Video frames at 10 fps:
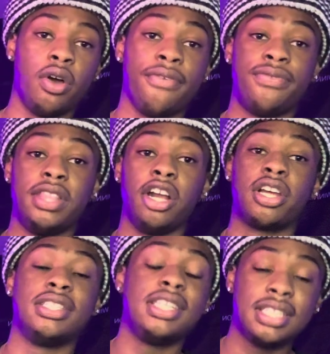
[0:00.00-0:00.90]
If they're
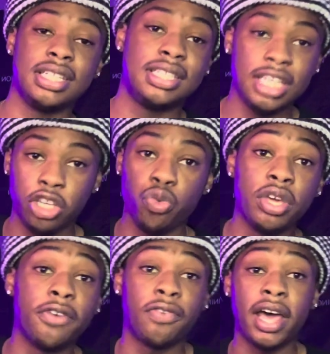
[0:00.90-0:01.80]
consistently seeing you
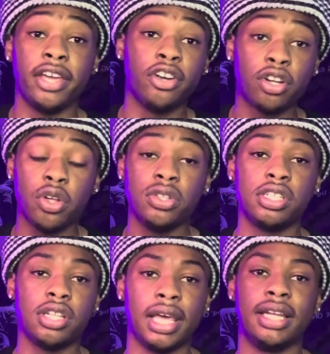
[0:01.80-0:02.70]
get fly in your clothing,
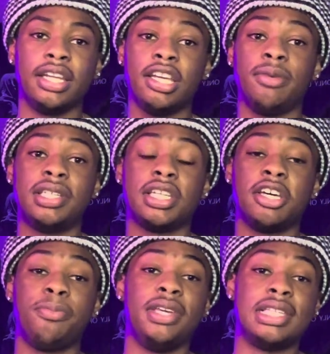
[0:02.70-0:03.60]
they're like, damn, that's a
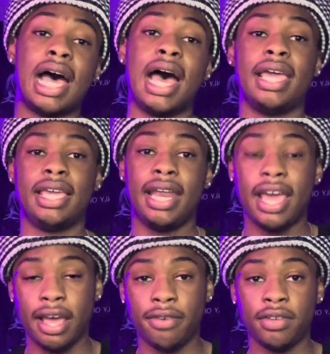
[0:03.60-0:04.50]
good piece I can
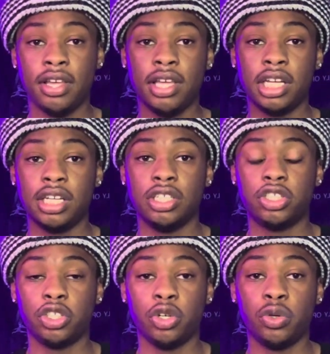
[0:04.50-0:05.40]
have.
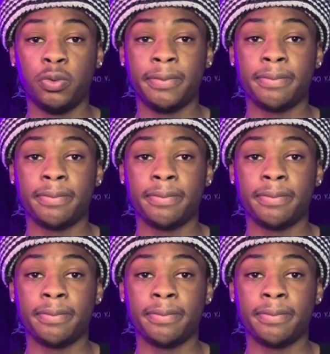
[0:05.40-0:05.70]
So